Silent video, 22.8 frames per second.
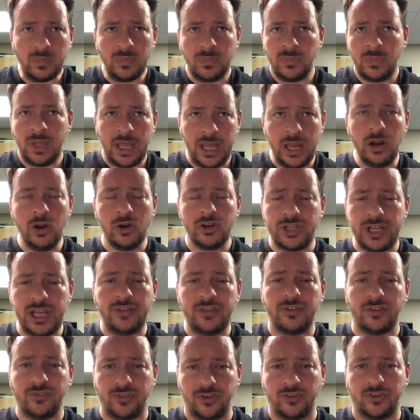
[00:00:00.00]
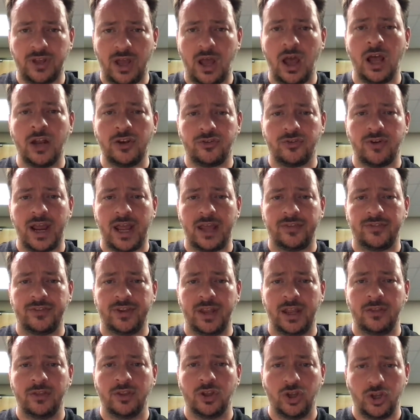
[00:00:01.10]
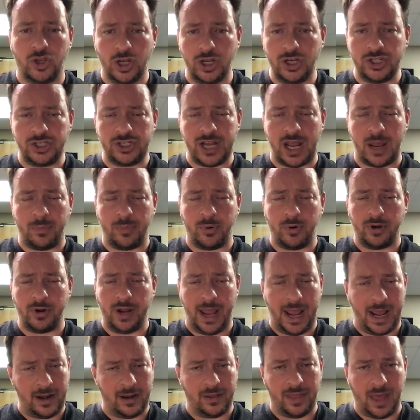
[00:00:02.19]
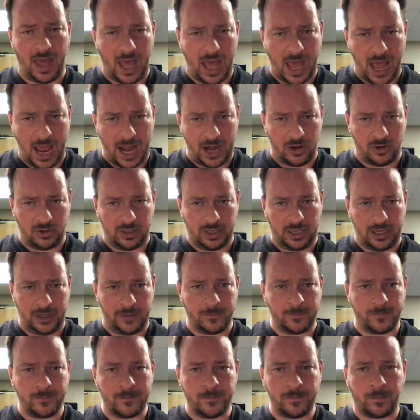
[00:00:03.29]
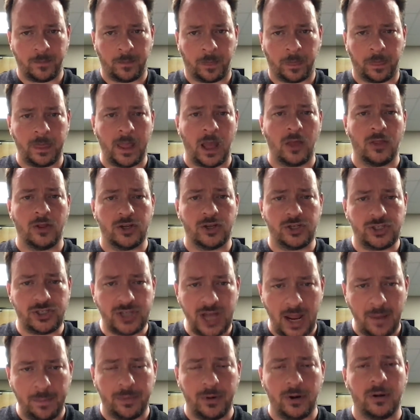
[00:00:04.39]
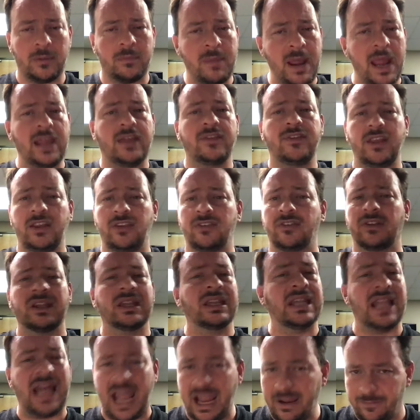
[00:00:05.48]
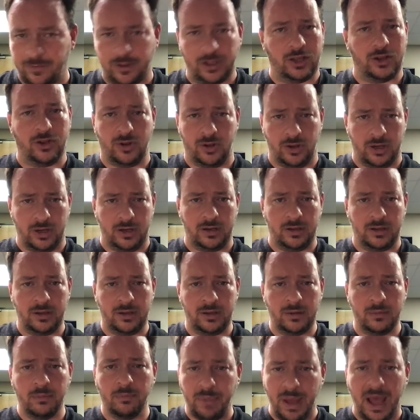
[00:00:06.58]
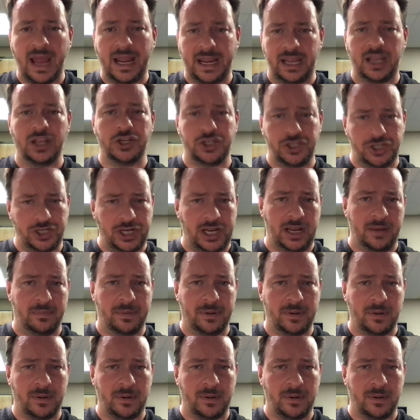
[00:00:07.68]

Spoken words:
here Jesus is contrasting the good shepherd and the hireling. Now, the shepherd makes his livelihood by his sheep.